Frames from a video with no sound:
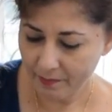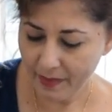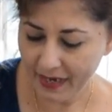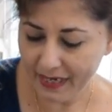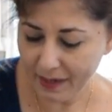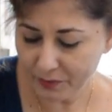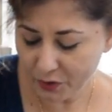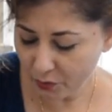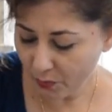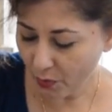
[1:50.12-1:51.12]
back up
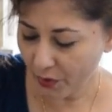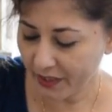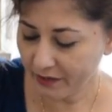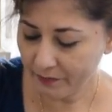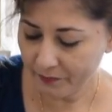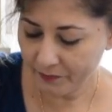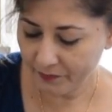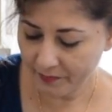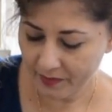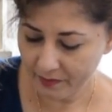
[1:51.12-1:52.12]
to boil.
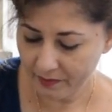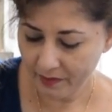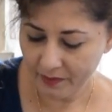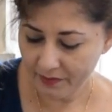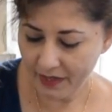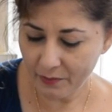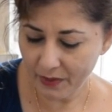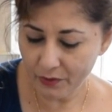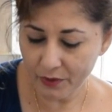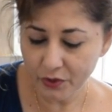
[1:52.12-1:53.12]
Then
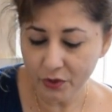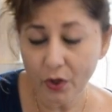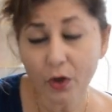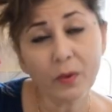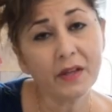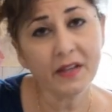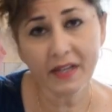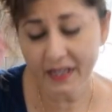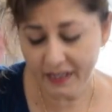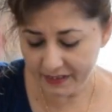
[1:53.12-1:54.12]
we're going to lower the
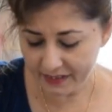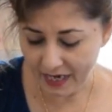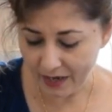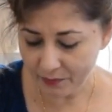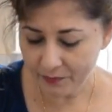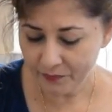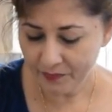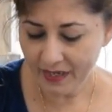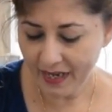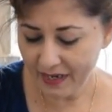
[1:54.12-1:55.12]
heat down
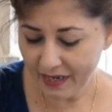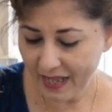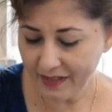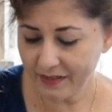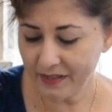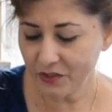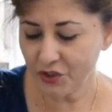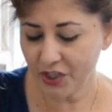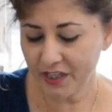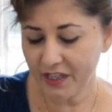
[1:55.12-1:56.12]
and let this
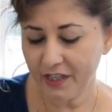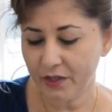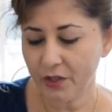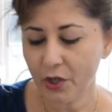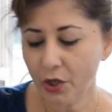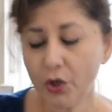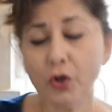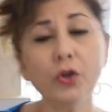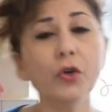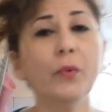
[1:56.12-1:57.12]
chicken
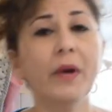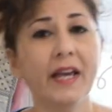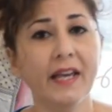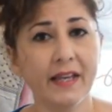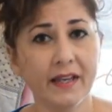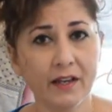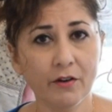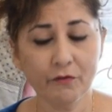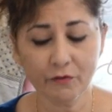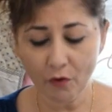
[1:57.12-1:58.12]
cook away
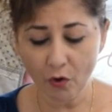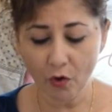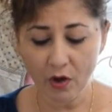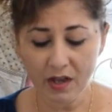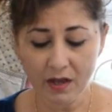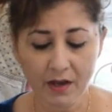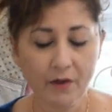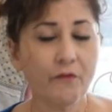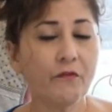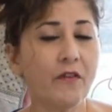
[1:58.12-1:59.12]
for
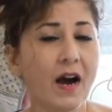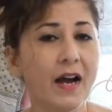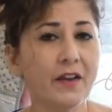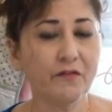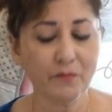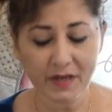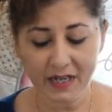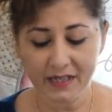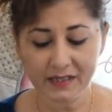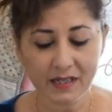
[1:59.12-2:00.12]
5
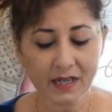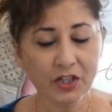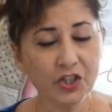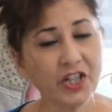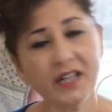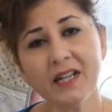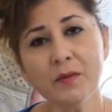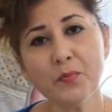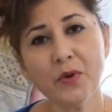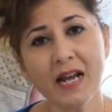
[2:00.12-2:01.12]
minutes.
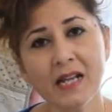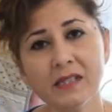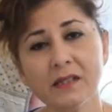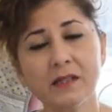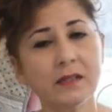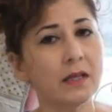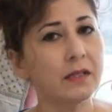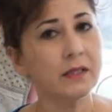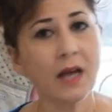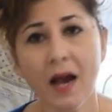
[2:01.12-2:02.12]
Chicken breasts,
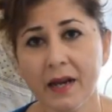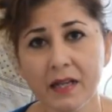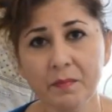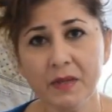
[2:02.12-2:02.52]
tiny